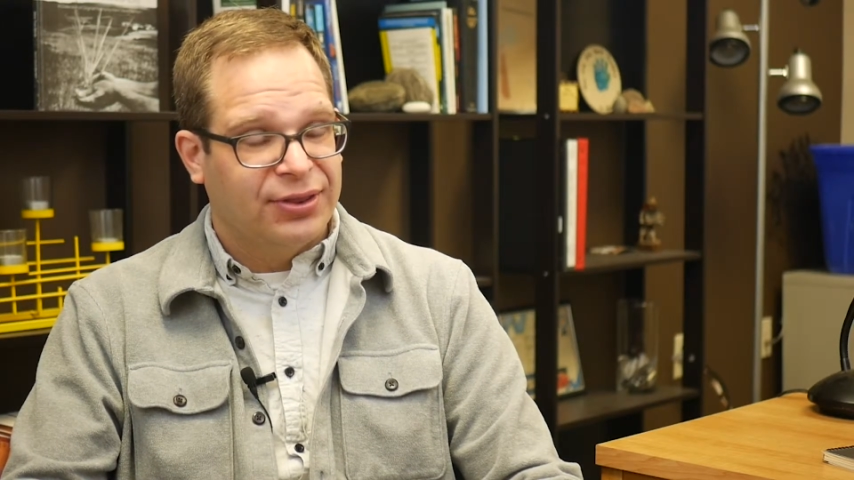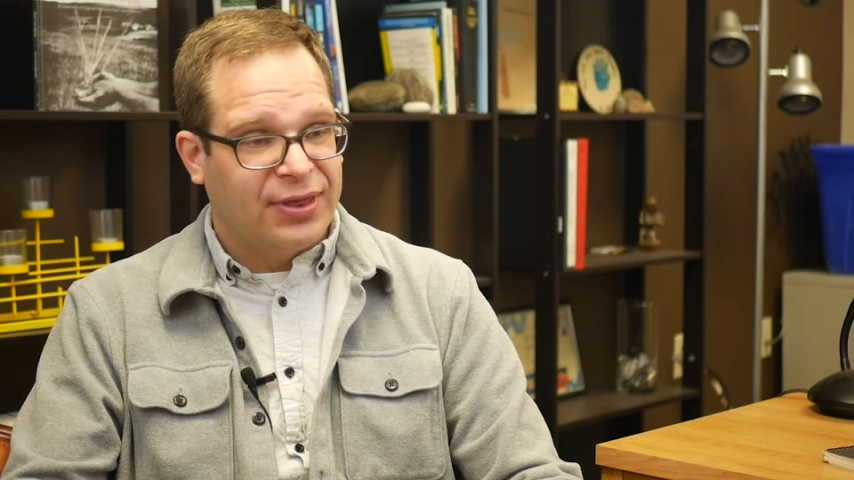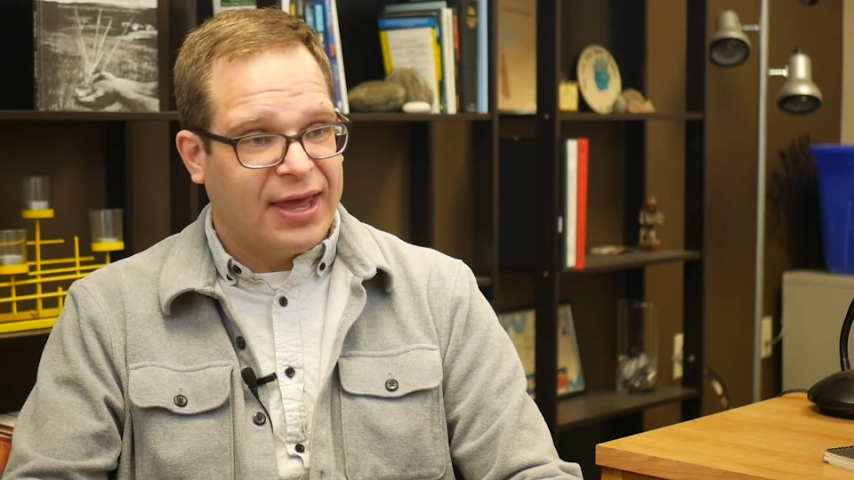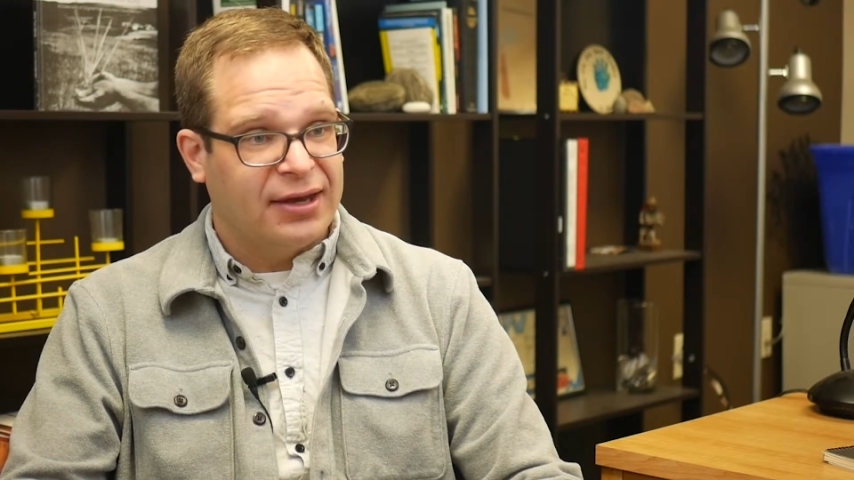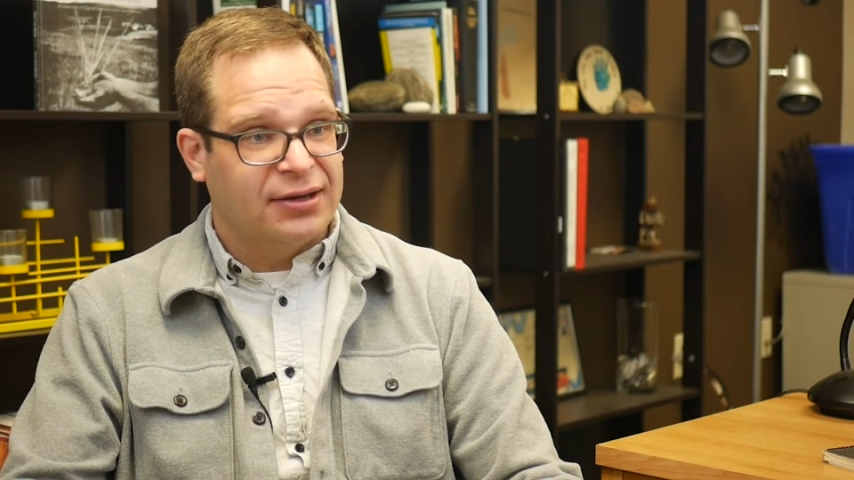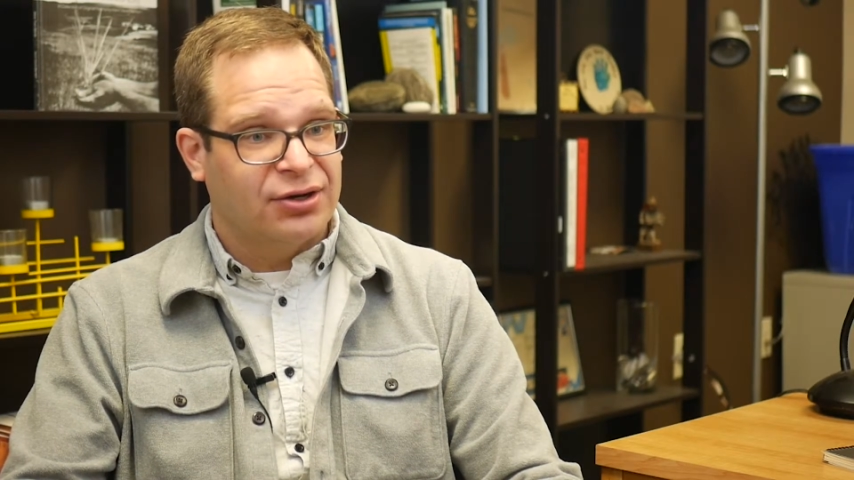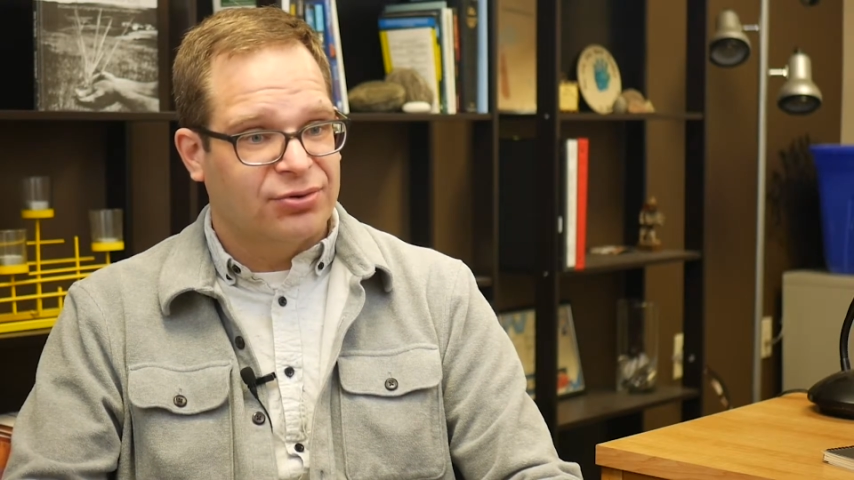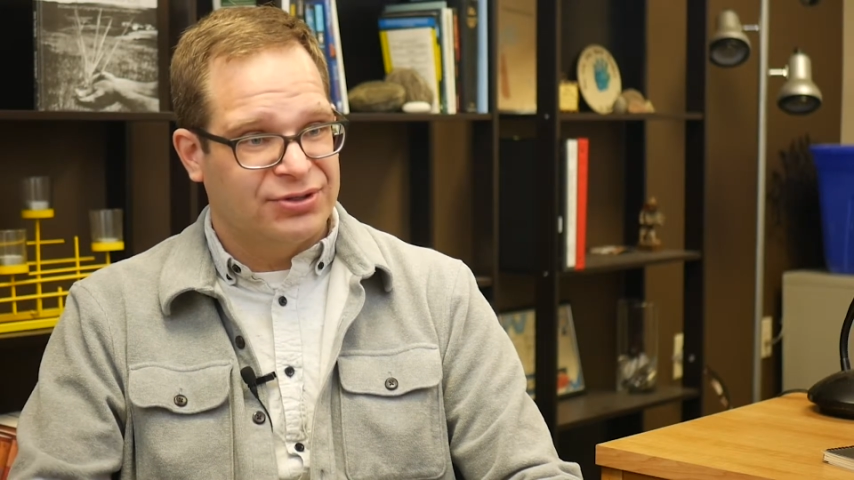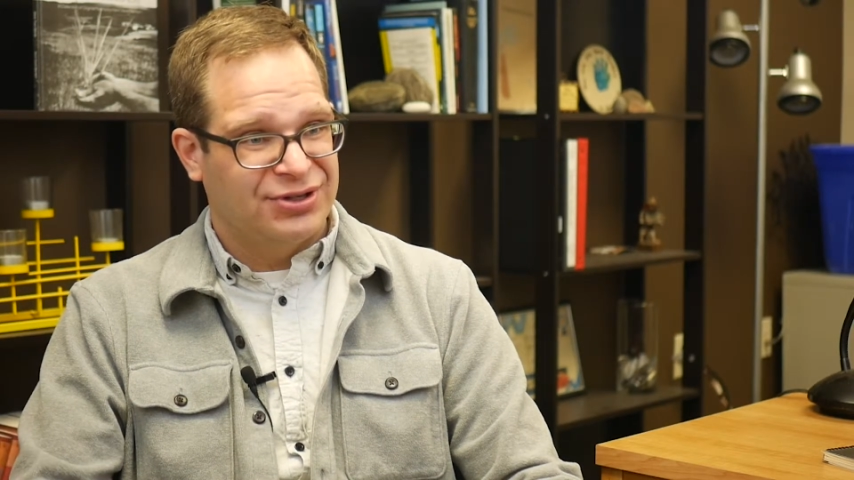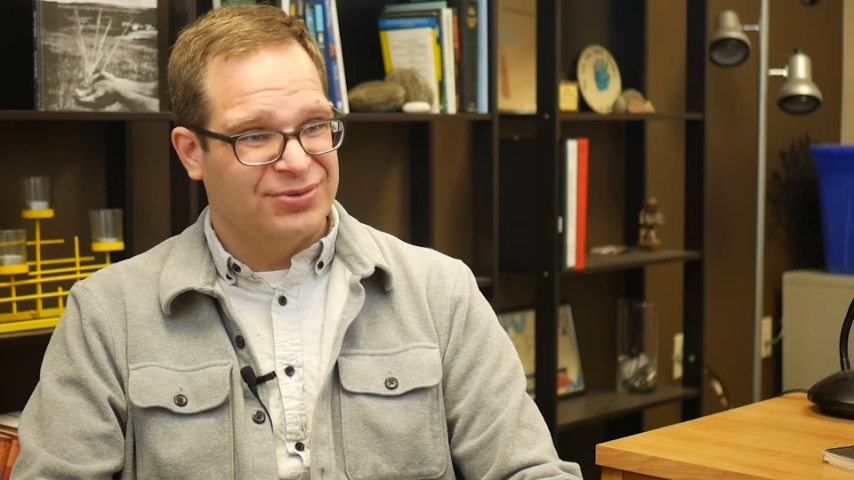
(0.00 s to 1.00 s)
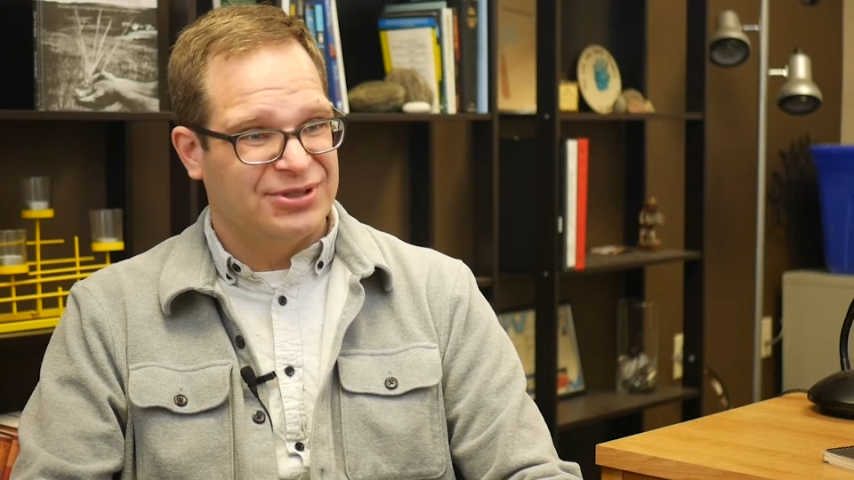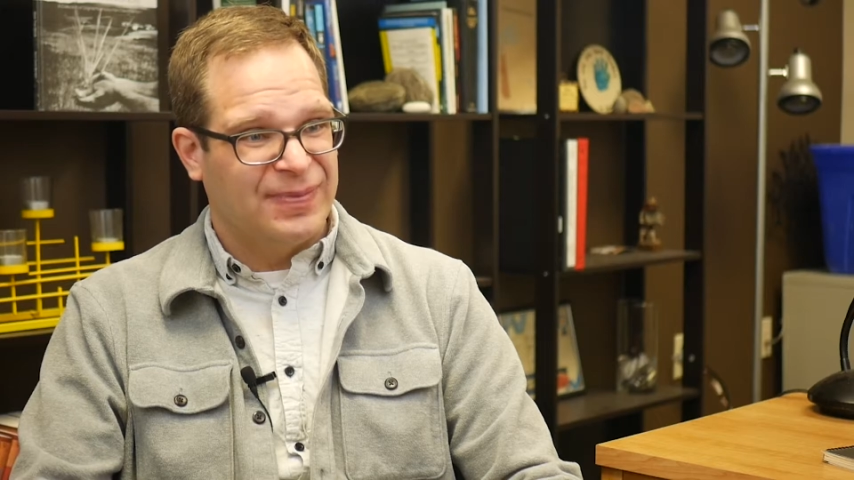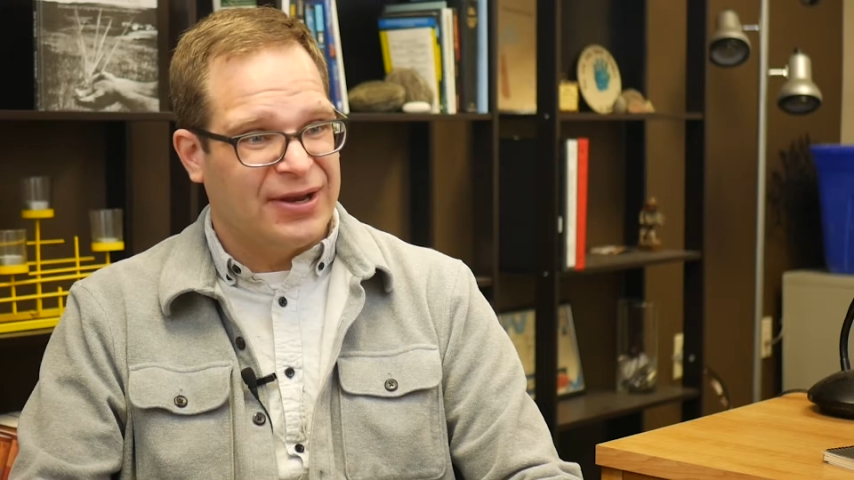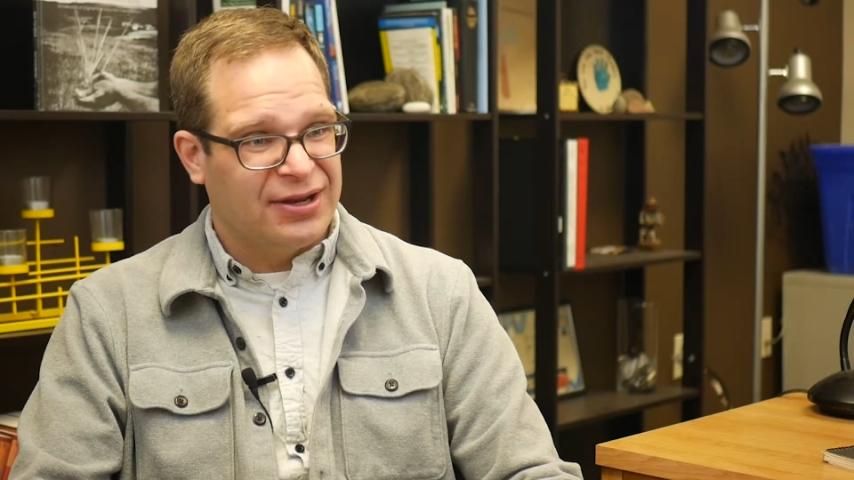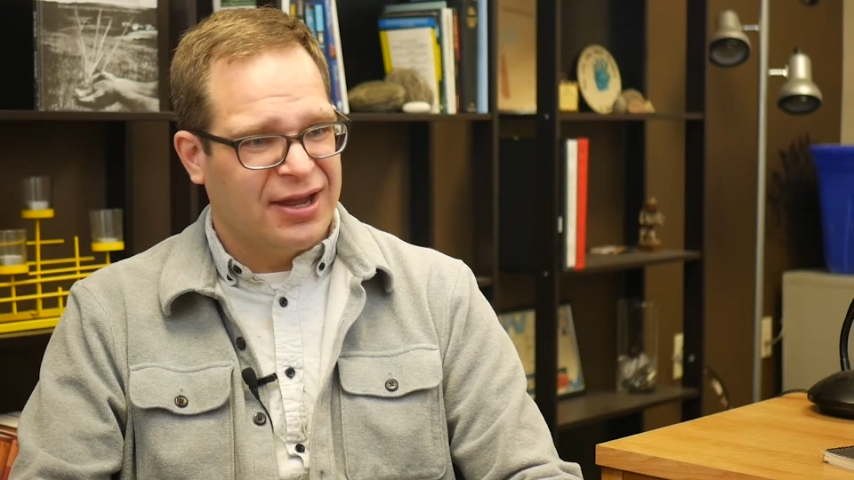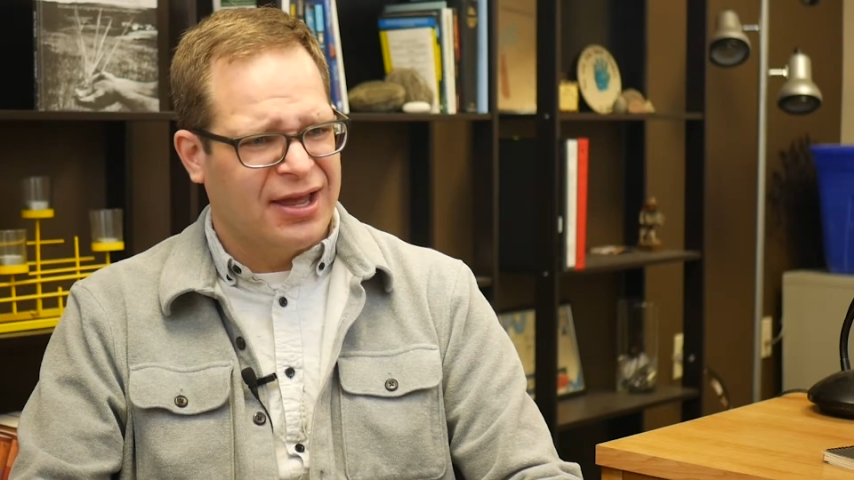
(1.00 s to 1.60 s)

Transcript: that Crystal was spending